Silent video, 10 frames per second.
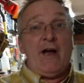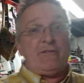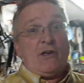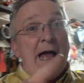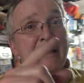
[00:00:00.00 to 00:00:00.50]

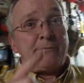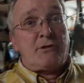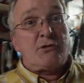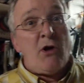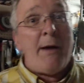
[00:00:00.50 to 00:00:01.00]
forget to like and
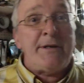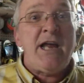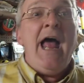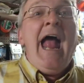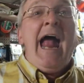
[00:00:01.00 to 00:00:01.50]
subscribe
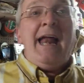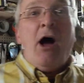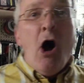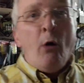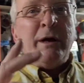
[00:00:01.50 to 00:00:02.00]
us,
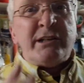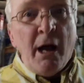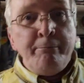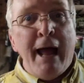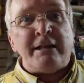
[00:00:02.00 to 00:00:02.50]
and always
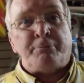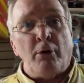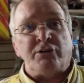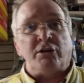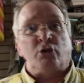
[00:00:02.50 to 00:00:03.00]
come back to
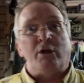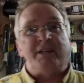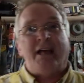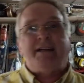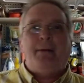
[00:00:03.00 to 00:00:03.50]

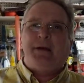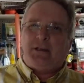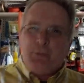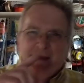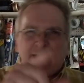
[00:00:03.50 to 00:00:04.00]
ProTinkerToys.com
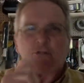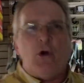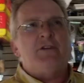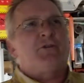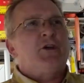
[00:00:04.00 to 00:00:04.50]
because we got
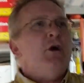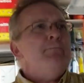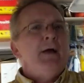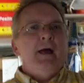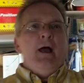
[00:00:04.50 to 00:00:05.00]
toys for you.